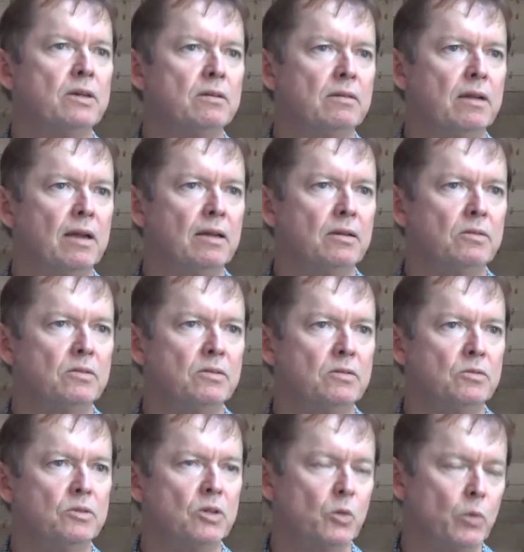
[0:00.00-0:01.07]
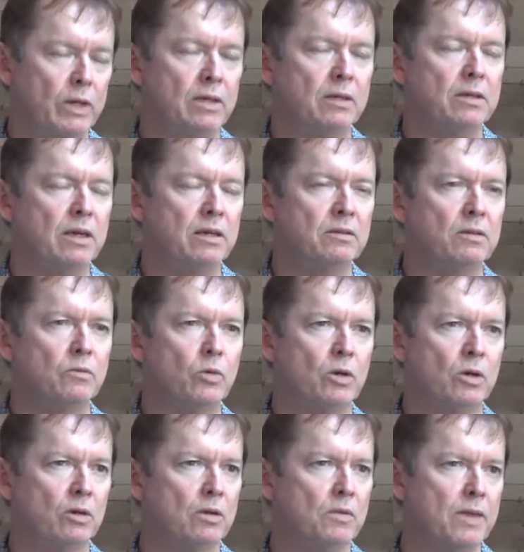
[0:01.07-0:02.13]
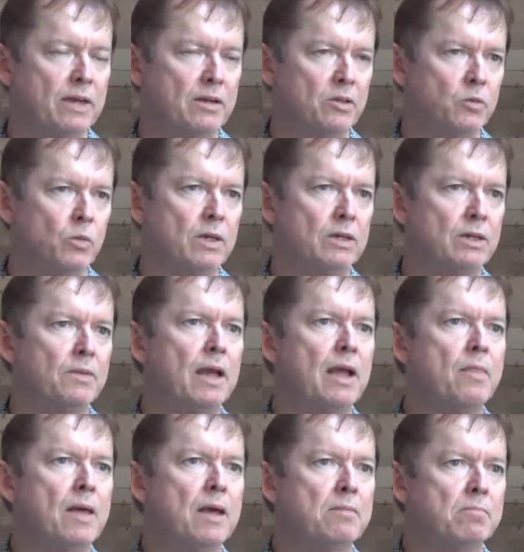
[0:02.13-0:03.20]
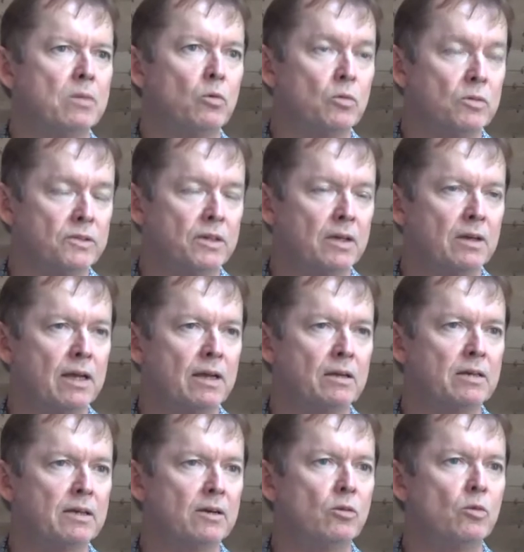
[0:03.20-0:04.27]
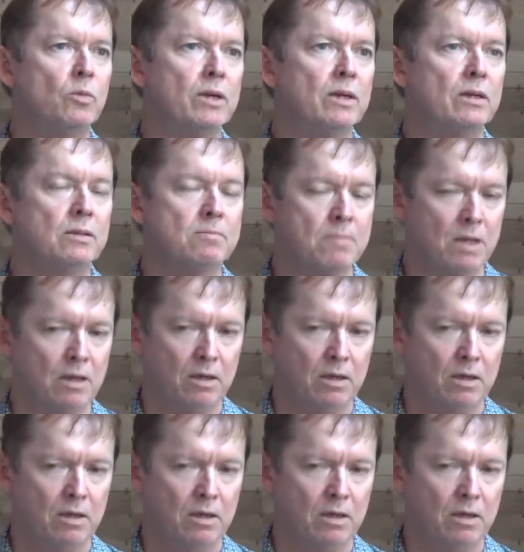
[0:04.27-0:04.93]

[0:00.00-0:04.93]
and so we conducted work on that as well, and that also had an incremental